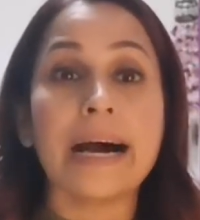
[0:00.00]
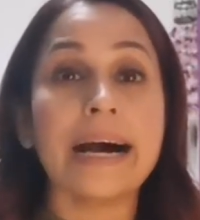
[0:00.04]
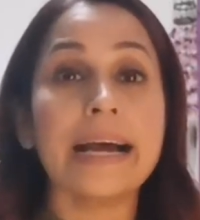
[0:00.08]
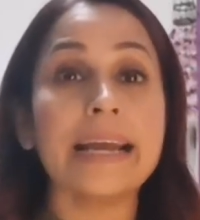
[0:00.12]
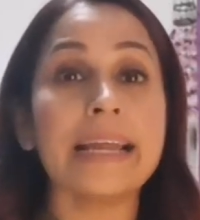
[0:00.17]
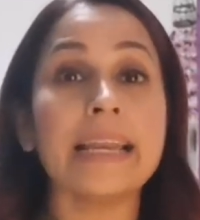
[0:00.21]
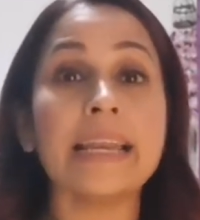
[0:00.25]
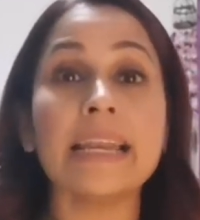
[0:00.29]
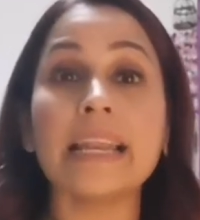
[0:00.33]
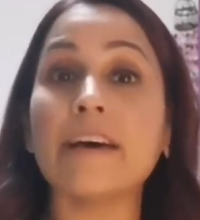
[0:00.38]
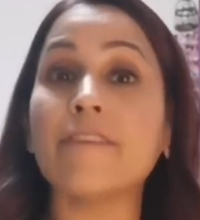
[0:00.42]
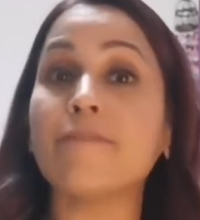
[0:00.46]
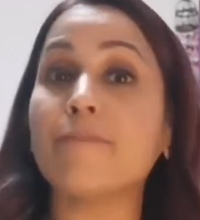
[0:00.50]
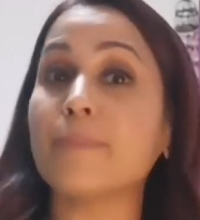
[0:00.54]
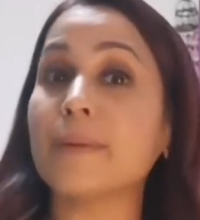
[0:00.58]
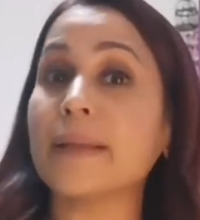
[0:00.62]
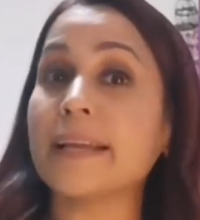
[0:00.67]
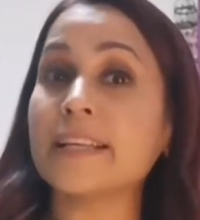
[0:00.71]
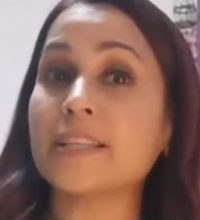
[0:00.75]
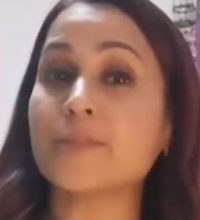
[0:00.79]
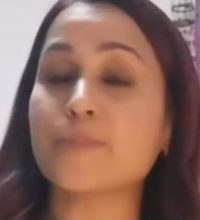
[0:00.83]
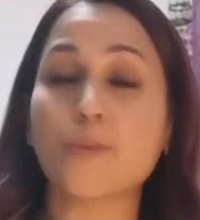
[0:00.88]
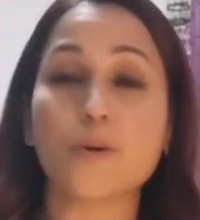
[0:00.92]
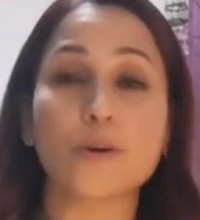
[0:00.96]
I love
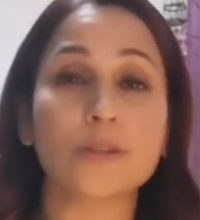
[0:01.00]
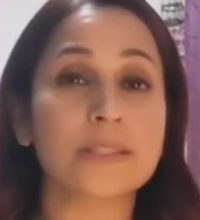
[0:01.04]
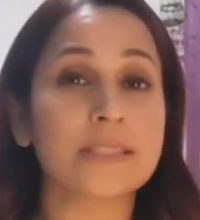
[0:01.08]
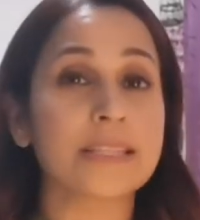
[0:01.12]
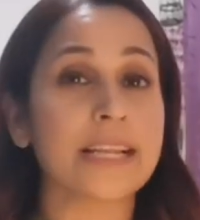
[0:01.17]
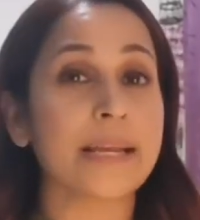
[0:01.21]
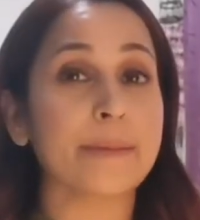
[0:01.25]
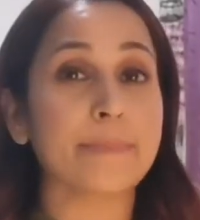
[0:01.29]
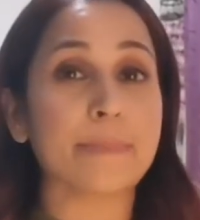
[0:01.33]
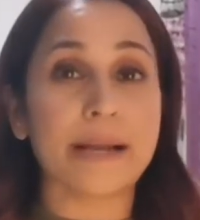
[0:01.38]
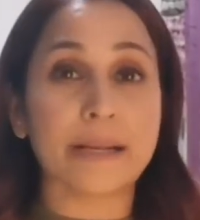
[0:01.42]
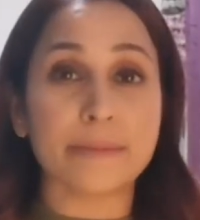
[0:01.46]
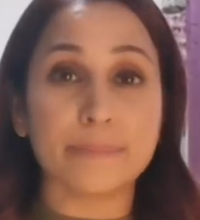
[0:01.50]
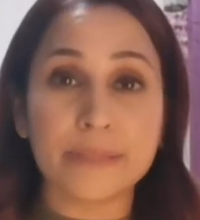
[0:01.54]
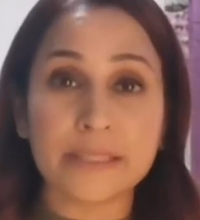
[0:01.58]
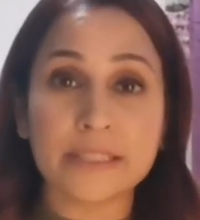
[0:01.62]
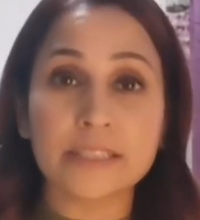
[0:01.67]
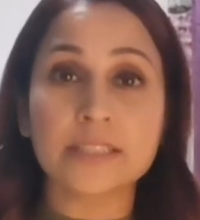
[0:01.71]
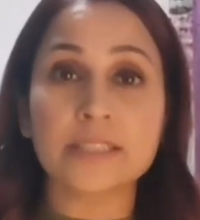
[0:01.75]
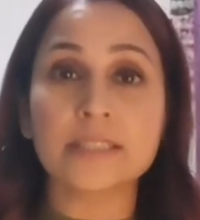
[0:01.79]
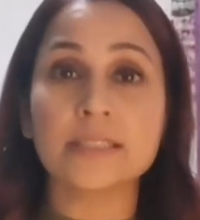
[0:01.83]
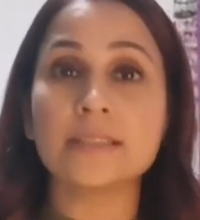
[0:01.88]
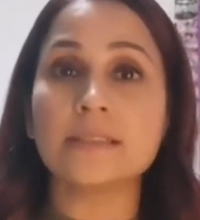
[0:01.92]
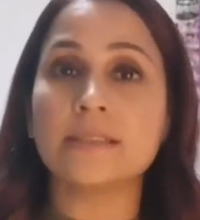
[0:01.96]
playing sports like
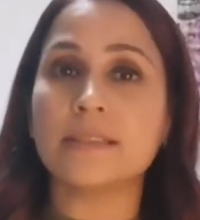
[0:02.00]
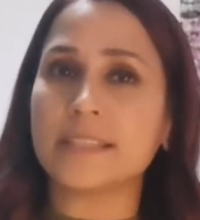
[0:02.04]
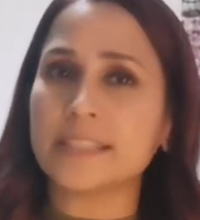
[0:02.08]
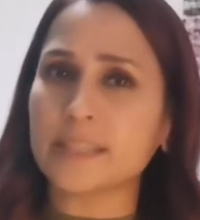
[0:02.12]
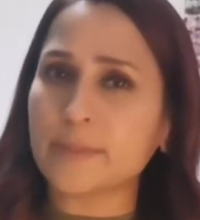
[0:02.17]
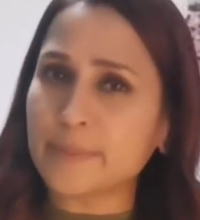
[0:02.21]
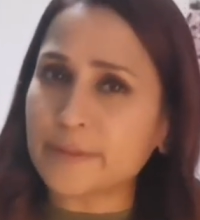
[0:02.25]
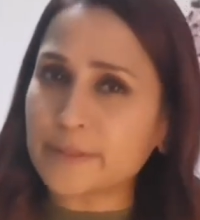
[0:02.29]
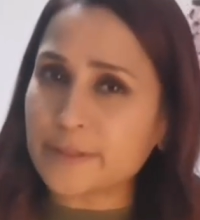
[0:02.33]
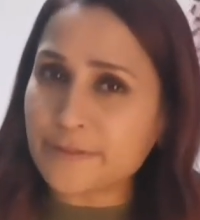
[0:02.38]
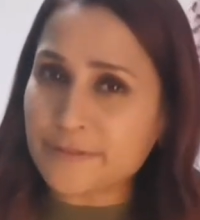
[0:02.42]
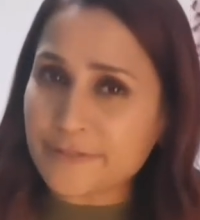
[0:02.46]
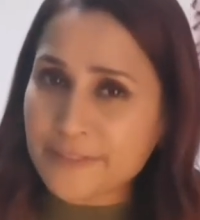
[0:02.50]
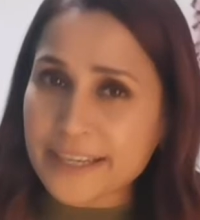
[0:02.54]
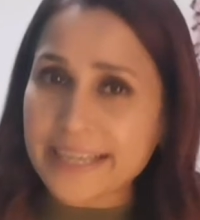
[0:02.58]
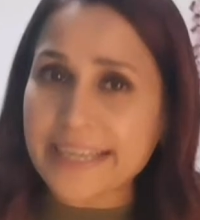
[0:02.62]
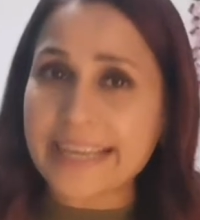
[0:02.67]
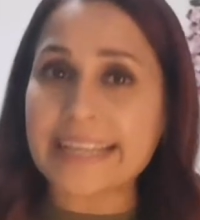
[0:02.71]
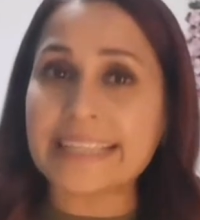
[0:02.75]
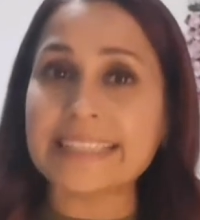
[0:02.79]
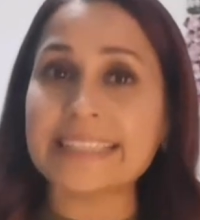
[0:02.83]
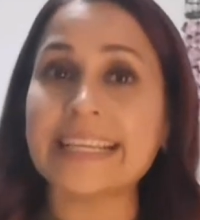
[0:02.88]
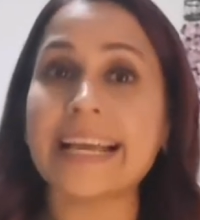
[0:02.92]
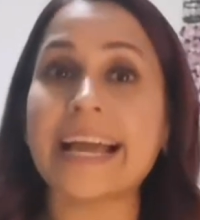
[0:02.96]
badminton, little bit of
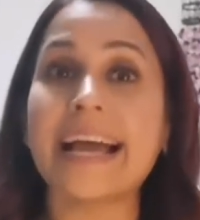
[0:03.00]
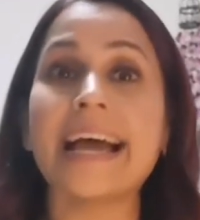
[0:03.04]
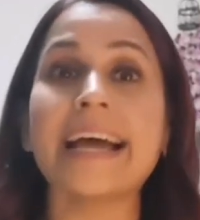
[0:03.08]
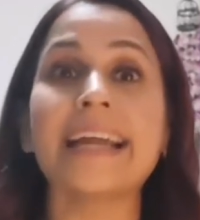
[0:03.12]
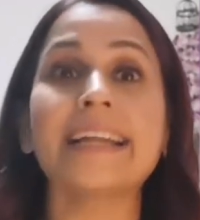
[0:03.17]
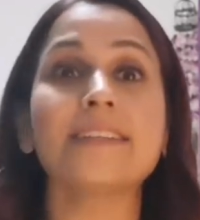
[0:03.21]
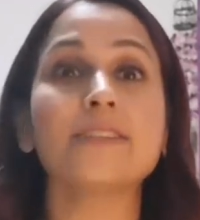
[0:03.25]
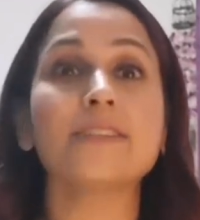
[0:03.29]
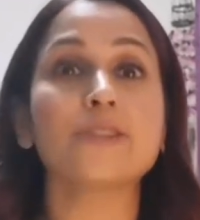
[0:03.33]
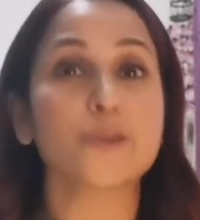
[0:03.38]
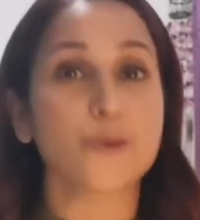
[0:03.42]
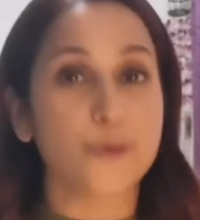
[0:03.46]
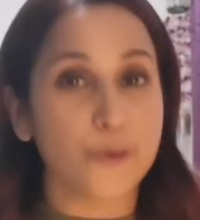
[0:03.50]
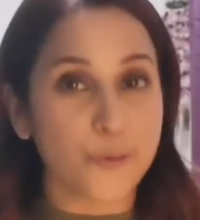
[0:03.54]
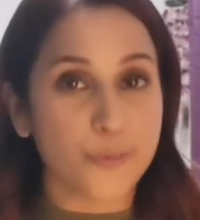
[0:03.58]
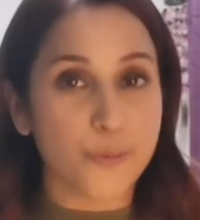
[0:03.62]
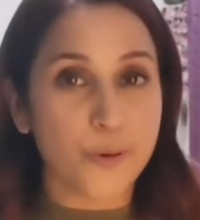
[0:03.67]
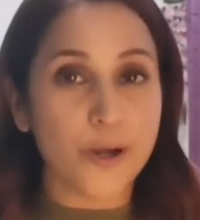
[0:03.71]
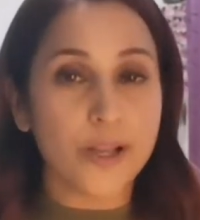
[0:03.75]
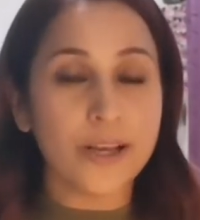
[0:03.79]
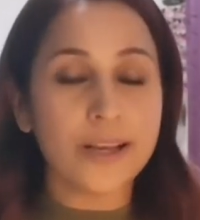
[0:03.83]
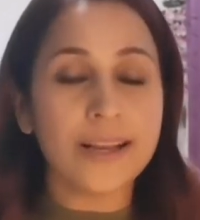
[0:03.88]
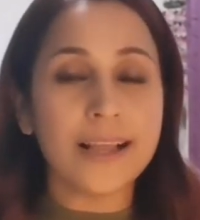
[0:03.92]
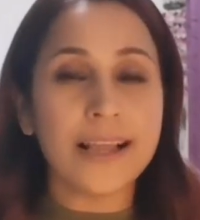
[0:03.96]
cricket and
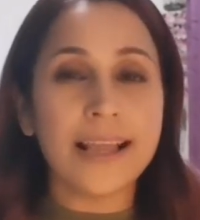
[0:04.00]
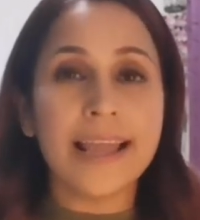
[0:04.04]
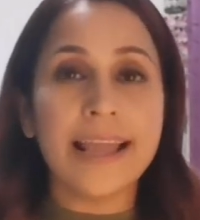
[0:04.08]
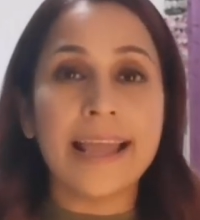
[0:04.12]
throwball.